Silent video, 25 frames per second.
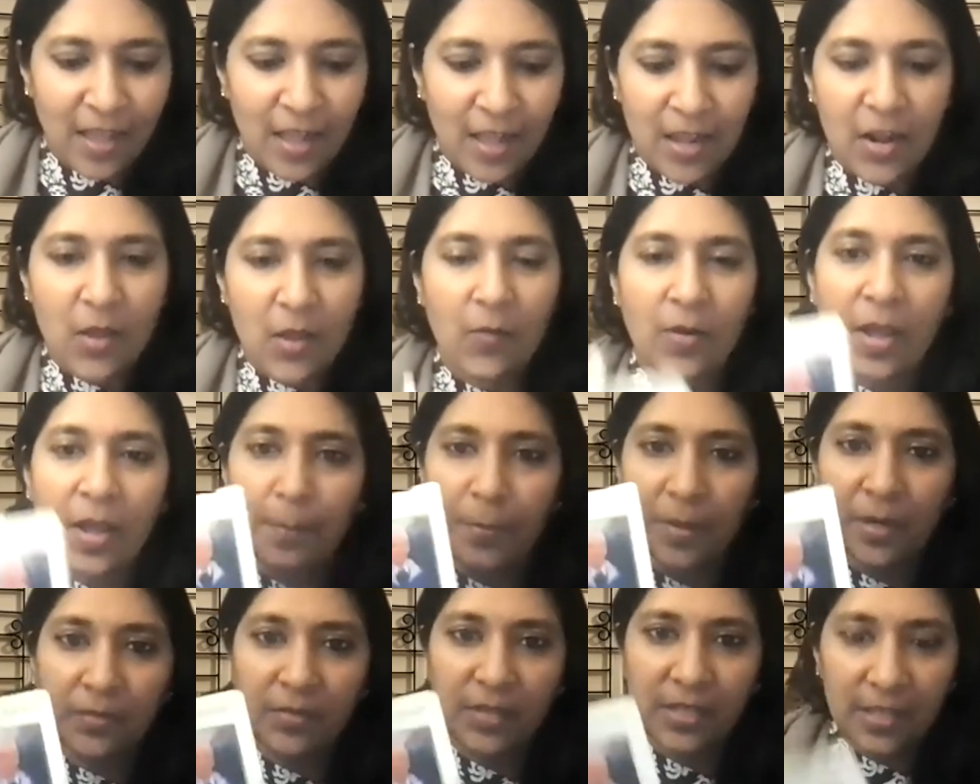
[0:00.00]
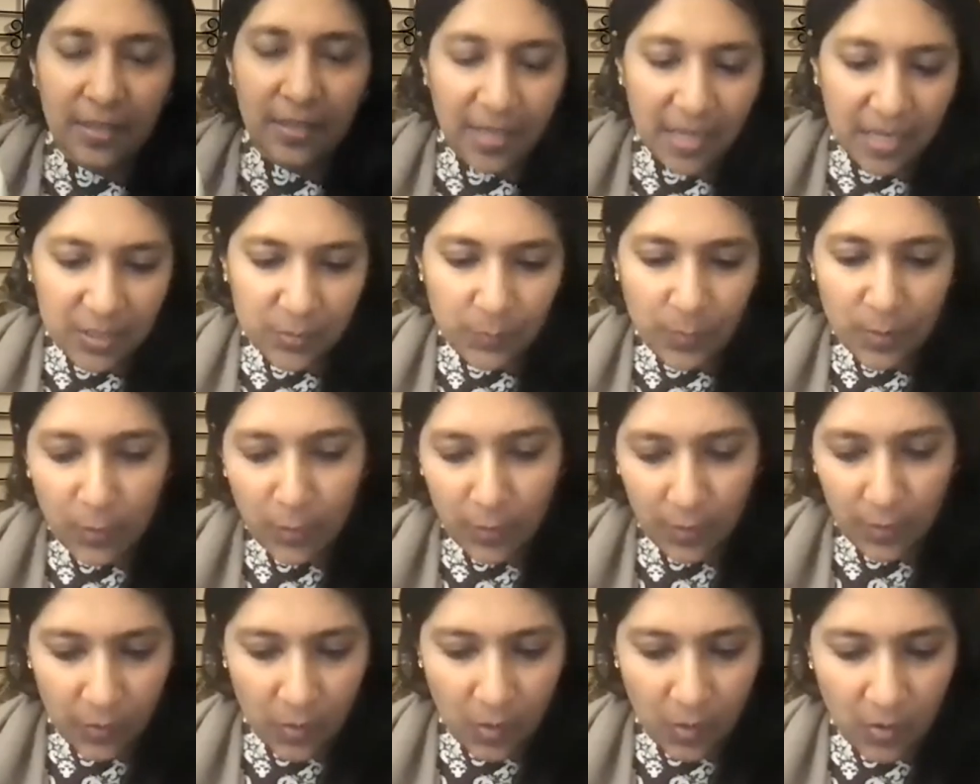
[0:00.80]
Now, a couple of other things we're going
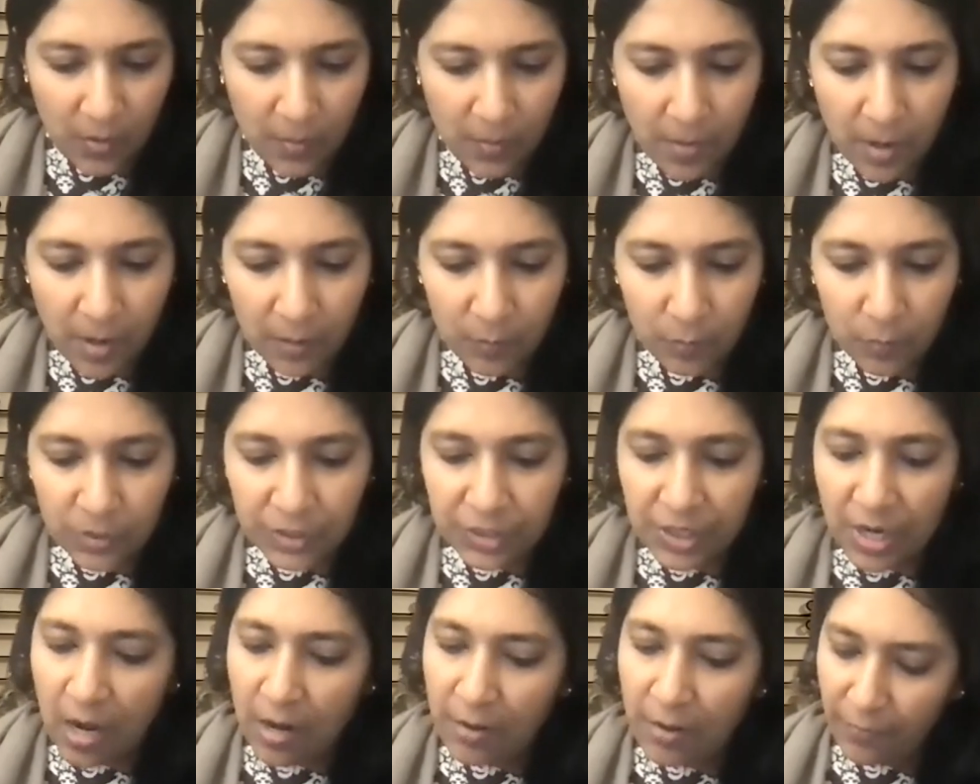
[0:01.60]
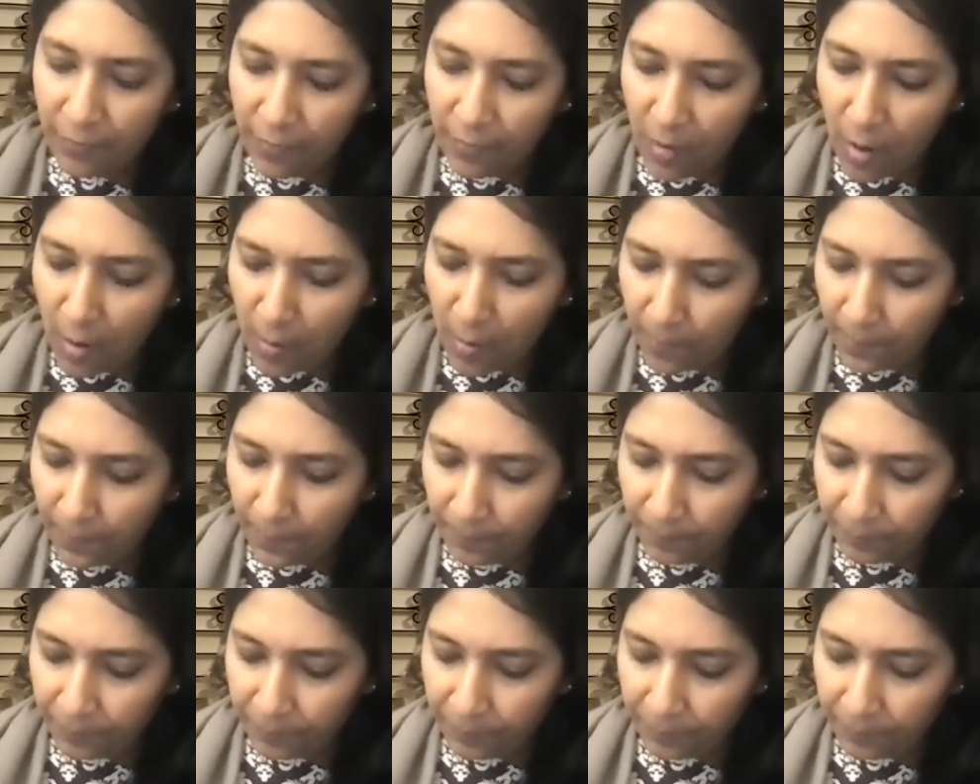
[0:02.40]
to talk about, which are from